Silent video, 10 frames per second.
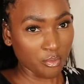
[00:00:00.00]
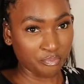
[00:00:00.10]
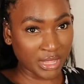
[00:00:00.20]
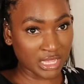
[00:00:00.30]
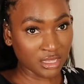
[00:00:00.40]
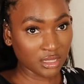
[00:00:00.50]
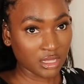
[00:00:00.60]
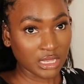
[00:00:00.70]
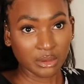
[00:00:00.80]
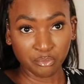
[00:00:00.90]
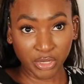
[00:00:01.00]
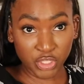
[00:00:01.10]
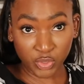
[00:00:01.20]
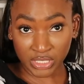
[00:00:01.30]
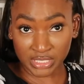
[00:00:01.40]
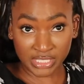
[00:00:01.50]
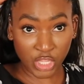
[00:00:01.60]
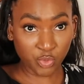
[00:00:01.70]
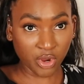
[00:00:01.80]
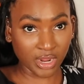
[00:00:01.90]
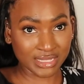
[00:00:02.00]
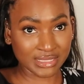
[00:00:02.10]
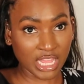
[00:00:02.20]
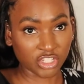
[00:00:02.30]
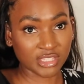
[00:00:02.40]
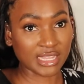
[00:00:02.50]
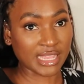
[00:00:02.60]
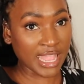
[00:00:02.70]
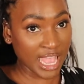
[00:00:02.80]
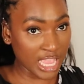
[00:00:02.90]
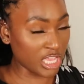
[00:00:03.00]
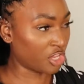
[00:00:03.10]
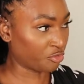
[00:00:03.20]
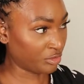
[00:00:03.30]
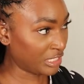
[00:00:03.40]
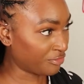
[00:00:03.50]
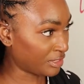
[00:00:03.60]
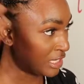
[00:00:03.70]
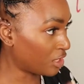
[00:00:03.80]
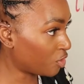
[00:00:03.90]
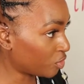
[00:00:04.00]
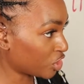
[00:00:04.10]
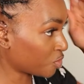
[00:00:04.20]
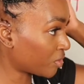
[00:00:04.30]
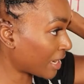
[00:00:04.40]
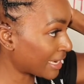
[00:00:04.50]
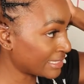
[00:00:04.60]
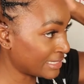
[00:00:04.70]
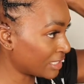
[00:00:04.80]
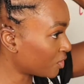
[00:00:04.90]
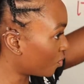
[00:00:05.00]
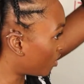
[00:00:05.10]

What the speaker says: big, but you can see where it's not just like hanging really low, which is what I didn't